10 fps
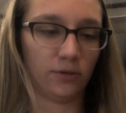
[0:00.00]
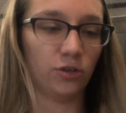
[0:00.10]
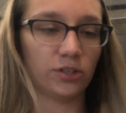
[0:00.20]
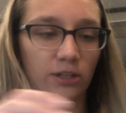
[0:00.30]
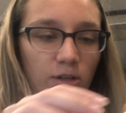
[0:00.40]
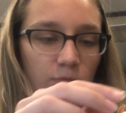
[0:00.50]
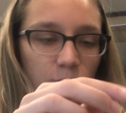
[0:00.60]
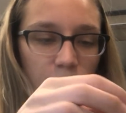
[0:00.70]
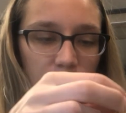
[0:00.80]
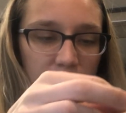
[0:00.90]
using the called
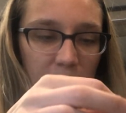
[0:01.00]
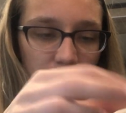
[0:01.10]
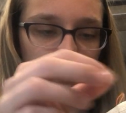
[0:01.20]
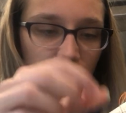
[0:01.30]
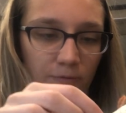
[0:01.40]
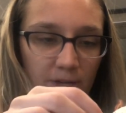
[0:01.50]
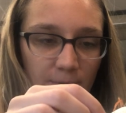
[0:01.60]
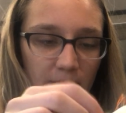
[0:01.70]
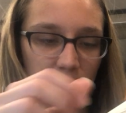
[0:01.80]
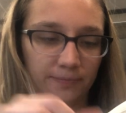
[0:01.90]
for floss and the called for
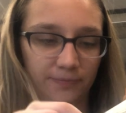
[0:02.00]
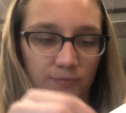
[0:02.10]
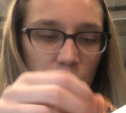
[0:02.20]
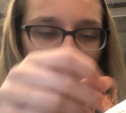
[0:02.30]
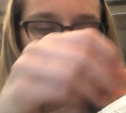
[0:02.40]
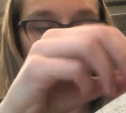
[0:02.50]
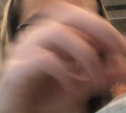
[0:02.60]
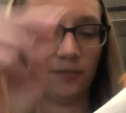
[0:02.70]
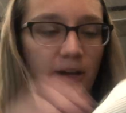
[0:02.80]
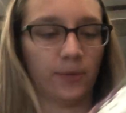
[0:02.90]
fabric, or the
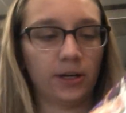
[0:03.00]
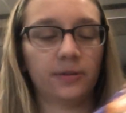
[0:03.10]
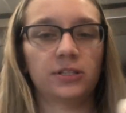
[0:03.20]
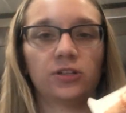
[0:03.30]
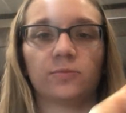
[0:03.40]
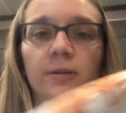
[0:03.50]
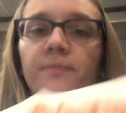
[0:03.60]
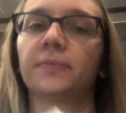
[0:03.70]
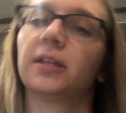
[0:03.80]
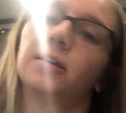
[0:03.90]
kit fabric, excuse me.
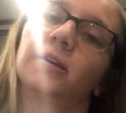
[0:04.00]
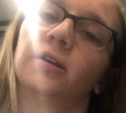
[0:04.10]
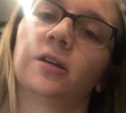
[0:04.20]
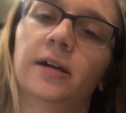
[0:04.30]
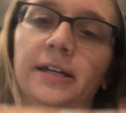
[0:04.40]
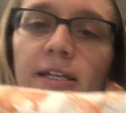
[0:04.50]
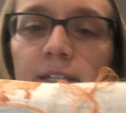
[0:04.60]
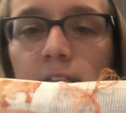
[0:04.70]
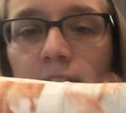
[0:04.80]
And yes,